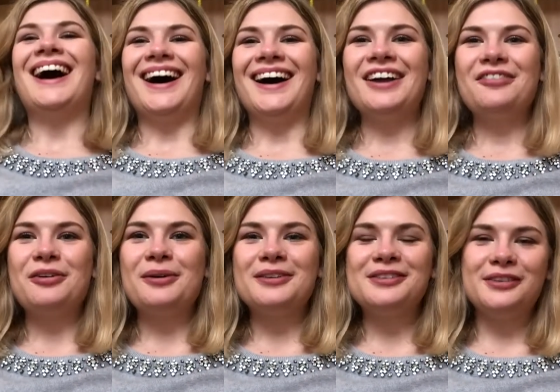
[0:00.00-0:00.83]
Hi
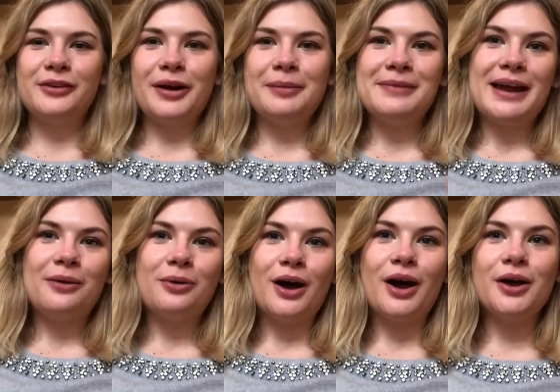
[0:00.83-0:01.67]
everyone, so I'm
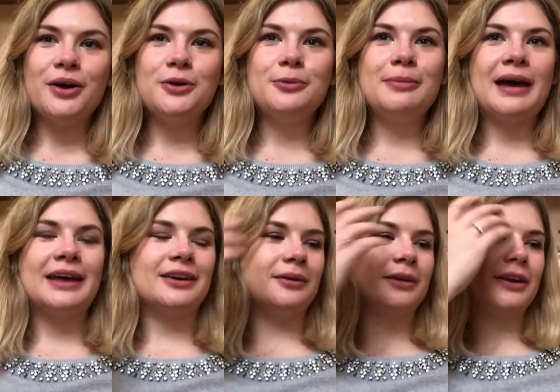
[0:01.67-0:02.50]
now home
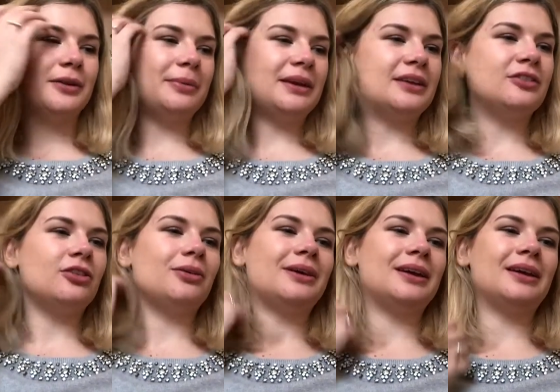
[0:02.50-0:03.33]
and I'm going to be
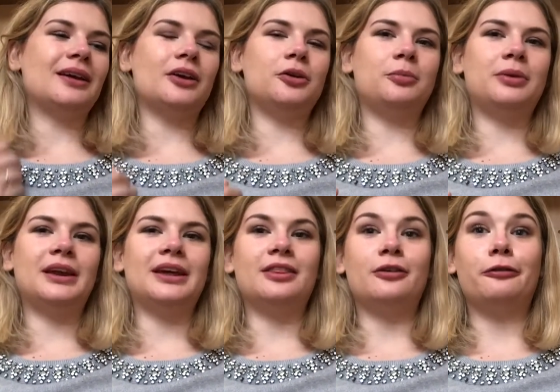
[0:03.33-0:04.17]
doing
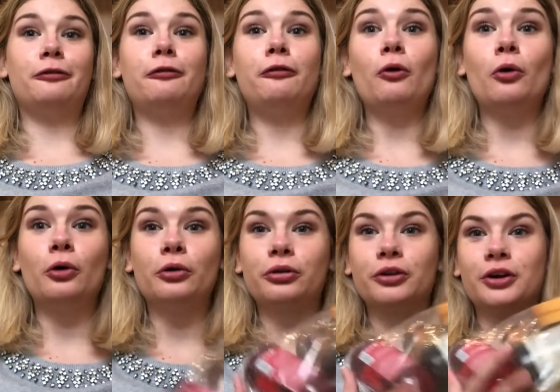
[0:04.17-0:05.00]
opening the
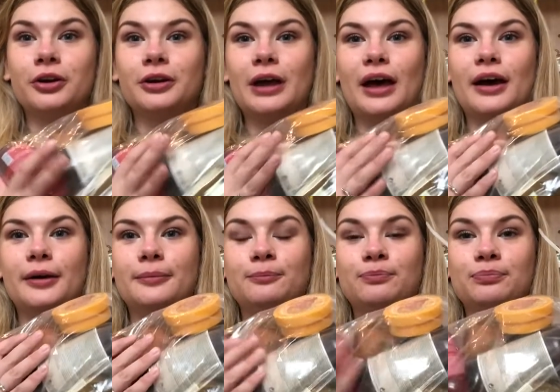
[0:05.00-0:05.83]
fourth
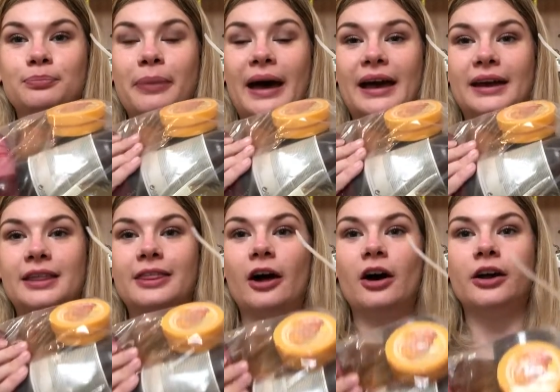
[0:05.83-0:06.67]
um, bag
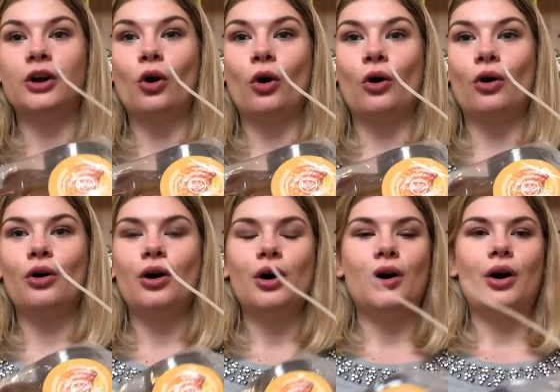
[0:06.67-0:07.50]
that I got
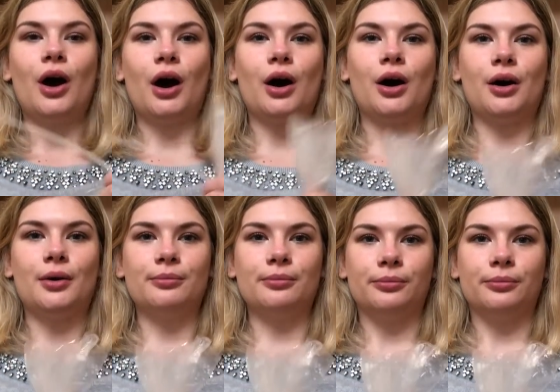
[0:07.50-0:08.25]
um,